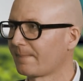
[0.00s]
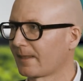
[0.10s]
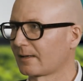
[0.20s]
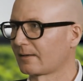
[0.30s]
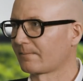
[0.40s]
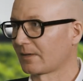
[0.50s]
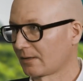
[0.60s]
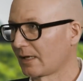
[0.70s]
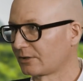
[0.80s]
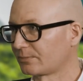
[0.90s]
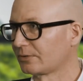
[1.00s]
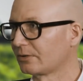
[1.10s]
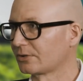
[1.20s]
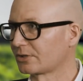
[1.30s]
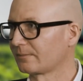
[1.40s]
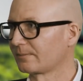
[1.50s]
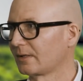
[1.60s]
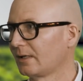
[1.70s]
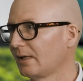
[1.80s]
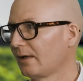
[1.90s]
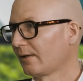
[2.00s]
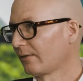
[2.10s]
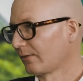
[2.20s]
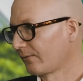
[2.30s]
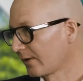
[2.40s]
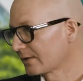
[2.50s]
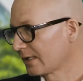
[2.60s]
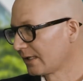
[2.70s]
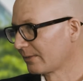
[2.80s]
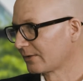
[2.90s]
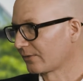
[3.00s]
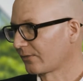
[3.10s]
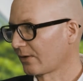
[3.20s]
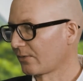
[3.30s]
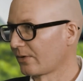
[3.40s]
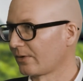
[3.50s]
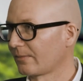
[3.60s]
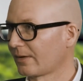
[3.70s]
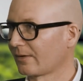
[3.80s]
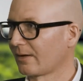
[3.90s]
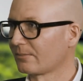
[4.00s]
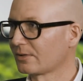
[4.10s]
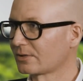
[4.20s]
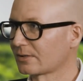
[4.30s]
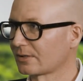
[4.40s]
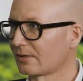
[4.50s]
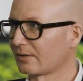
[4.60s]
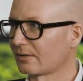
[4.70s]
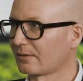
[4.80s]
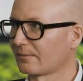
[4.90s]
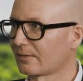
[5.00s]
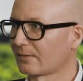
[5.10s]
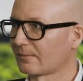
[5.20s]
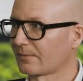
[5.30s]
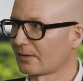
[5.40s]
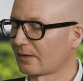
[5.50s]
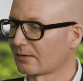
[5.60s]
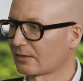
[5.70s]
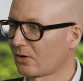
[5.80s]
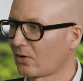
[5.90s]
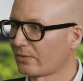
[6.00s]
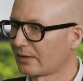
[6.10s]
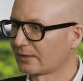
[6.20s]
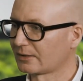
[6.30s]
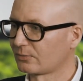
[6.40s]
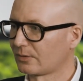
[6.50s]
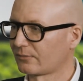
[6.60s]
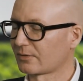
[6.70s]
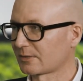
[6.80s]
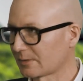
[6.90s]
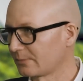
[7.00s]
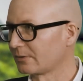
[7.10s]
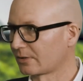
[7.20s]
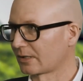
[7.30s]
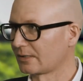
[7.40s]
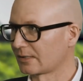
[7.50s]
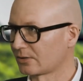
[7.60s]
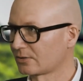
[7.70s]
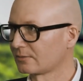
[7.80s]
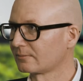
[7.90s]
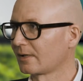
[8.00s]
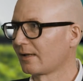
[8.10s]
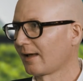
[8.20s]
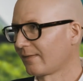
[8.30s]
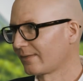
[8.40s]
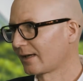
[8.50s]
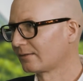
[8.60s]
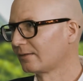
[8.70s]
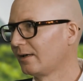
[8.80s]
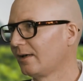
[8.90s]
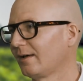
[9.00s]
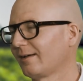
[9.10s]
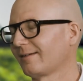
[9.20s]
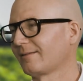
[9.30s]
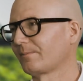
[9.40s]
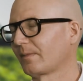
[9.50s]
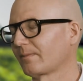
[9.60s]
um, uh, entrepreneurship. Mm -hmm. The third element of our uh, ambitions are, um, are correlated with responsible organization, and then um,